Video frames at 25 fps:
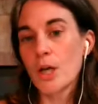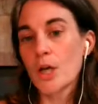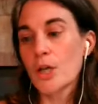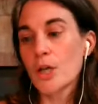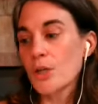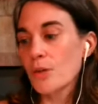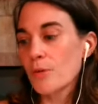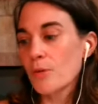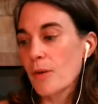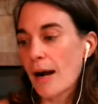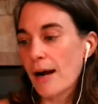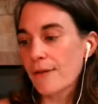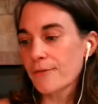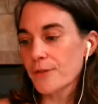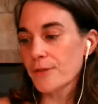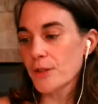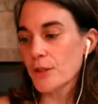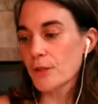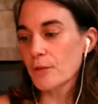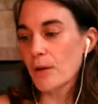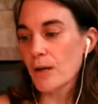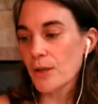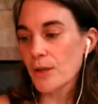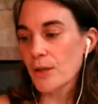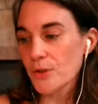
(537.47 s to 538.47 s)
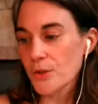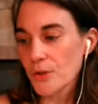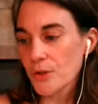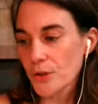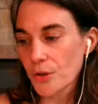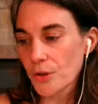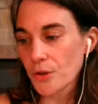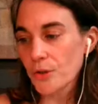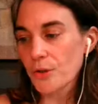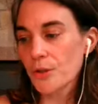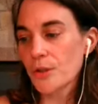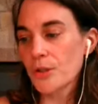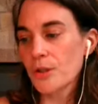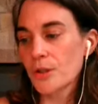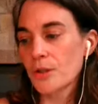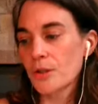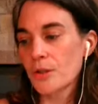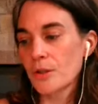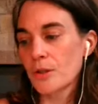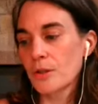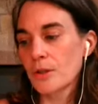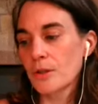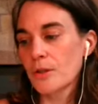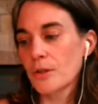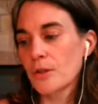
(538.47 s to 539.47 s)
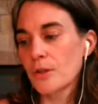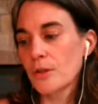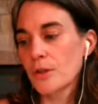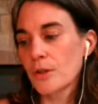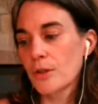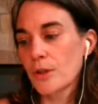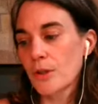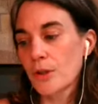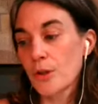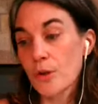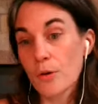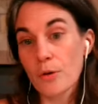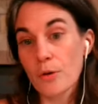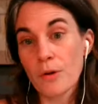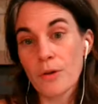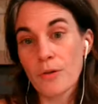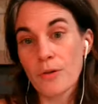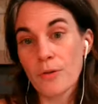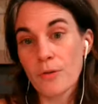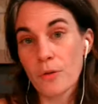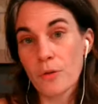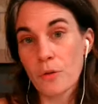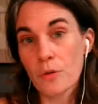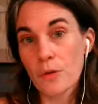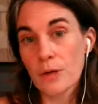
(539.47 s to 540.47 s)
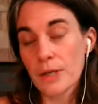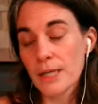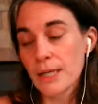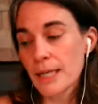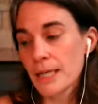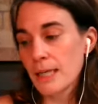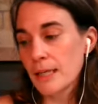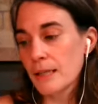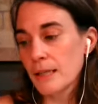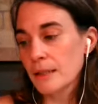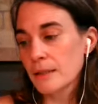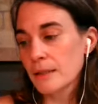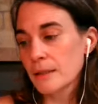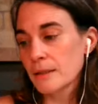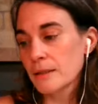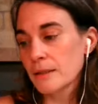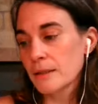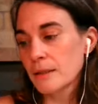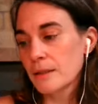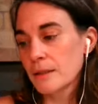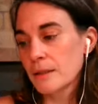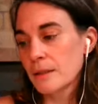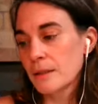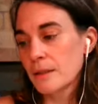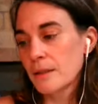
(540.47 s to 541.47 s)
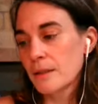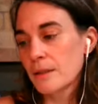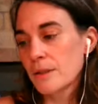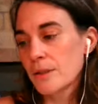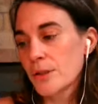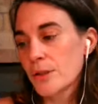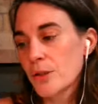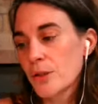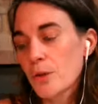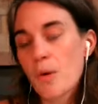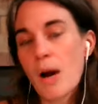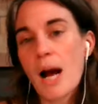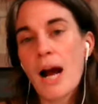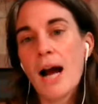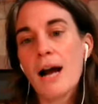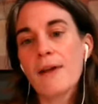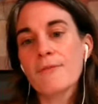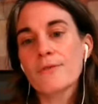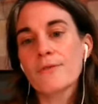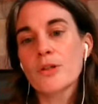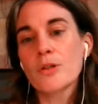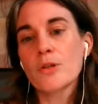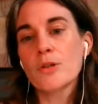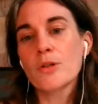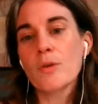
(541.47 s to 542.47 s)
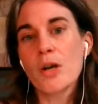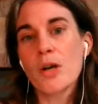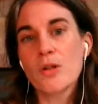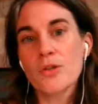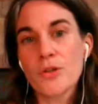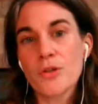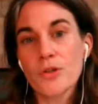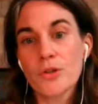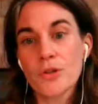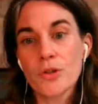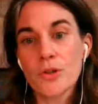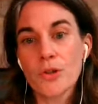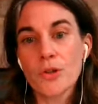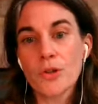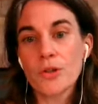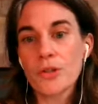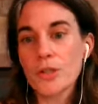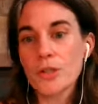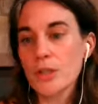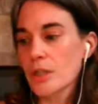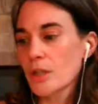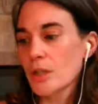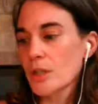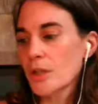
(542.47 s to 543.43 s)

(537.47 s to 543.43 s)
You have to assert your authority. You have to assert